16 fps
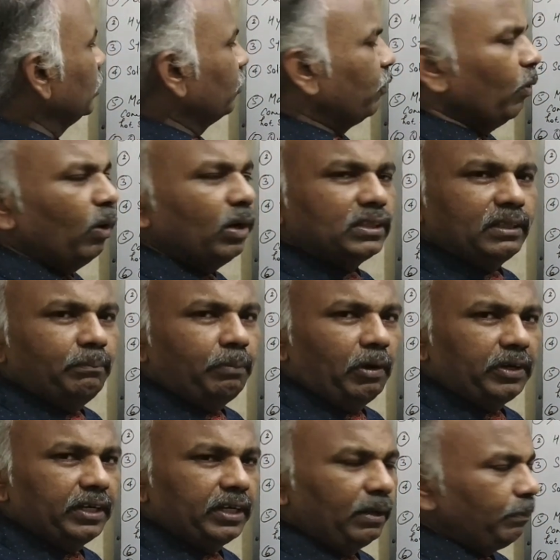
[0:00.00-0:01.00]
fourth
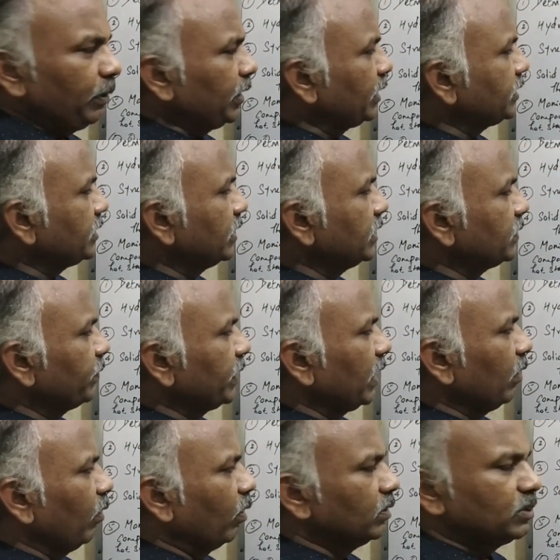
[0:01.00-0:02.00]
important application is we
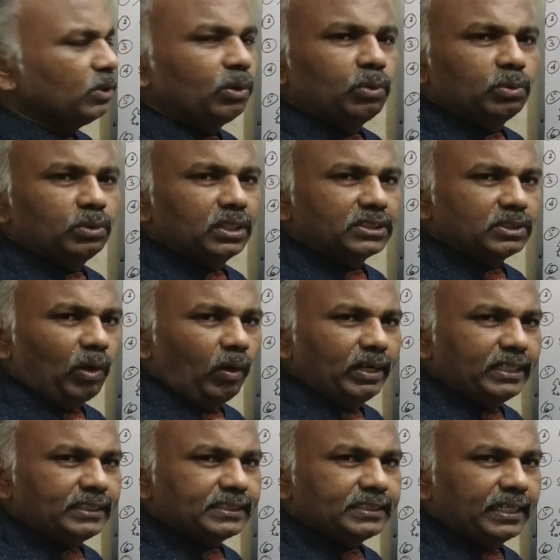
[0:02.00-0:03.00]
can also do the
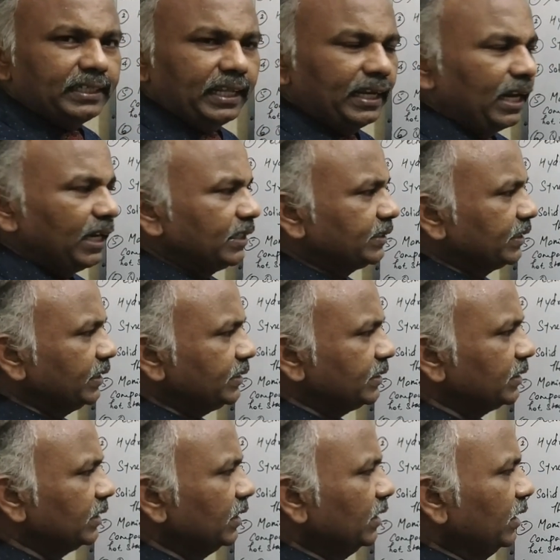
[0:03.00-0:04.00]
solid state
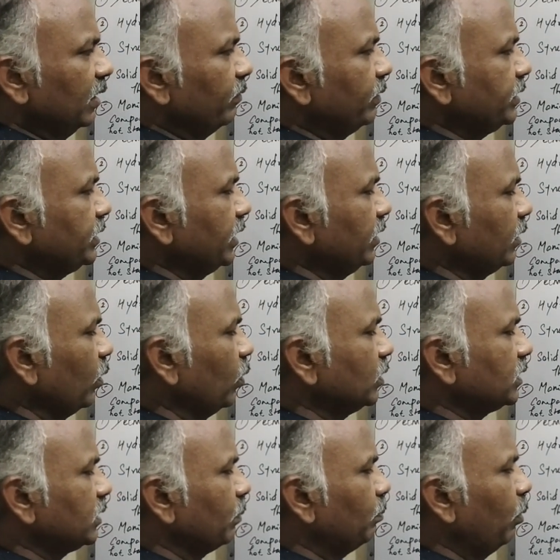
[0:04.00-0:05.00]
analysis, which
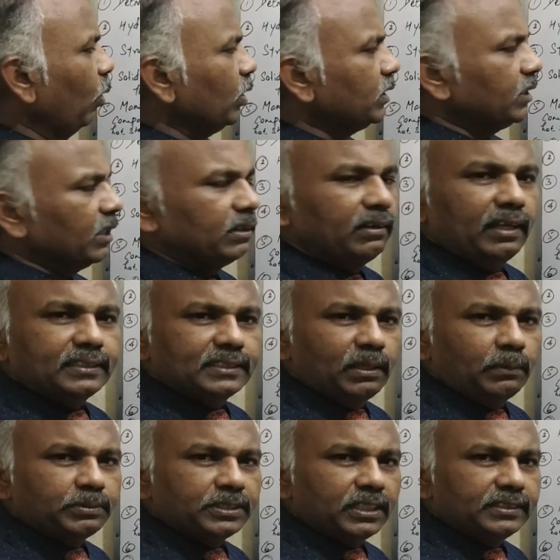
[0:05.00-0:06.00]
includes both the drug
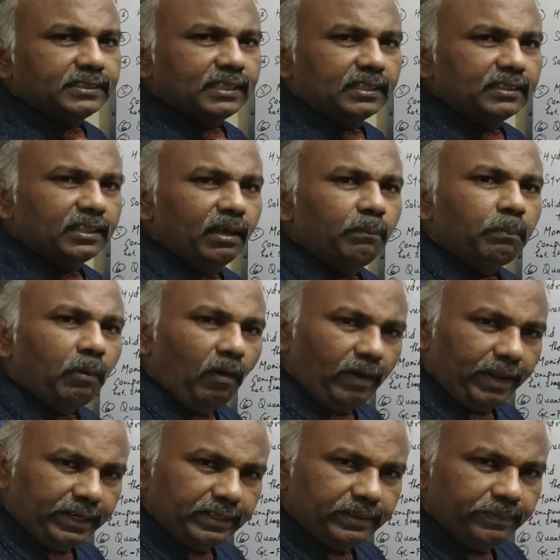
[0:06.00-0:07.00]
substance and the
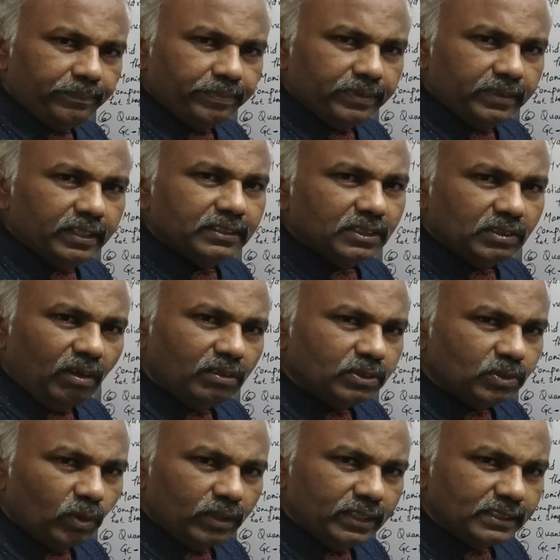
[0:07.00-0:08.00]
product. This is
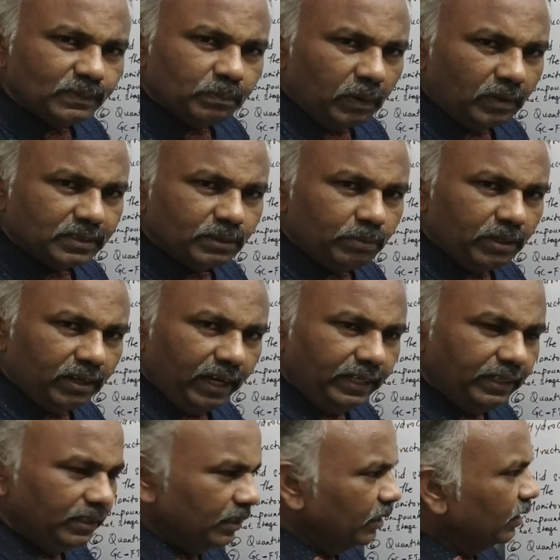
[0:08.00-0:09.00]
also is possible,
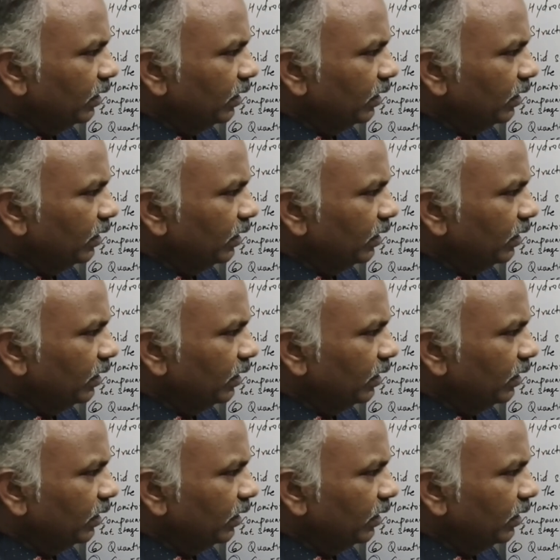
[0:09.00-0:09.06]
right?